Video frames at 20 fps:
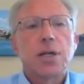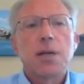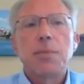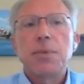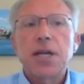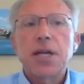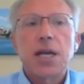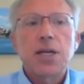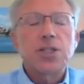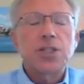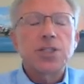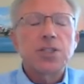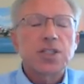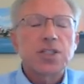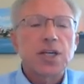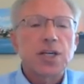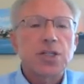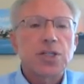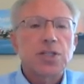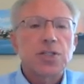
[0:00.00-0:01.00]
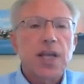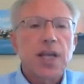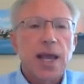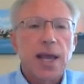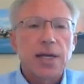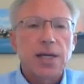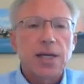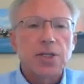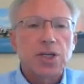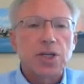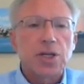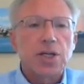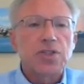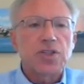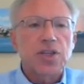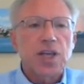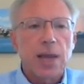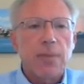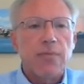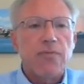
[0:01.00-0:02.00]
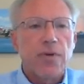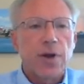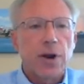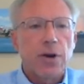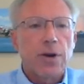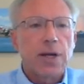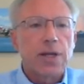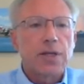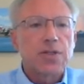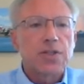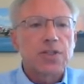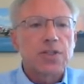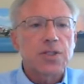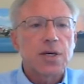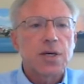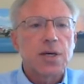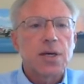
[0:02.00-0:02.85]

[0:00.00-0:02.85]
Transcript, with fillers: Limitations such as antigen escape variants,